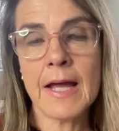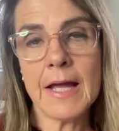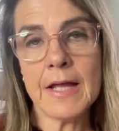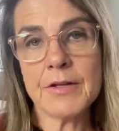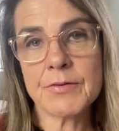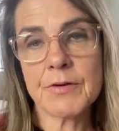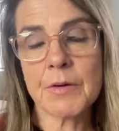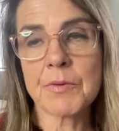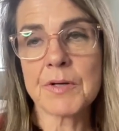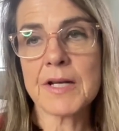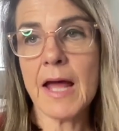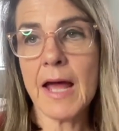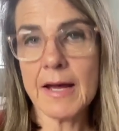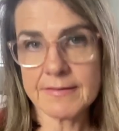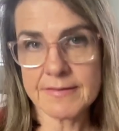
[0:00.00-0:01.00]
And so I
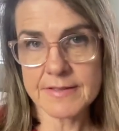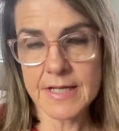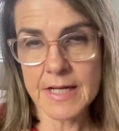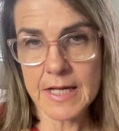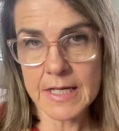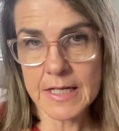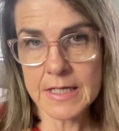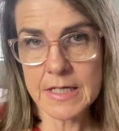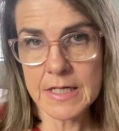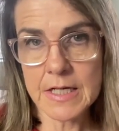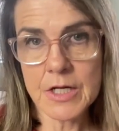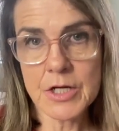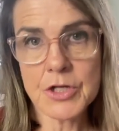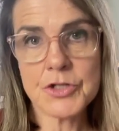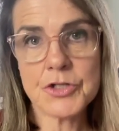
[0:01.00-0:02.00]
wouldn't hesitate
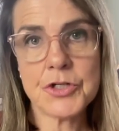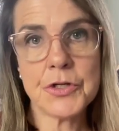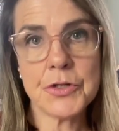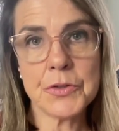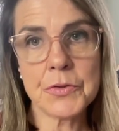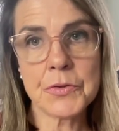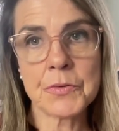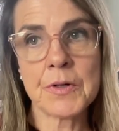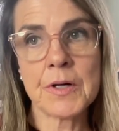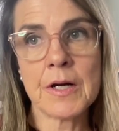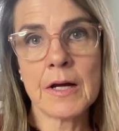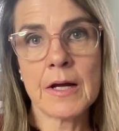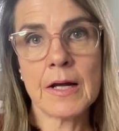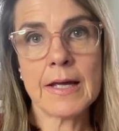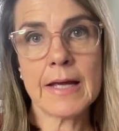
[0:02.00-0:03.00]
to
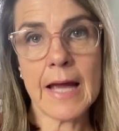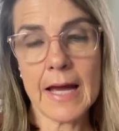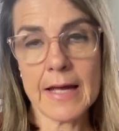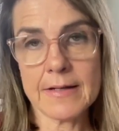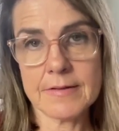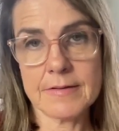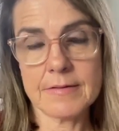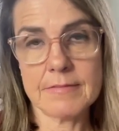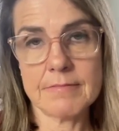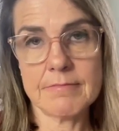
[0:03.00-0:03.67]
get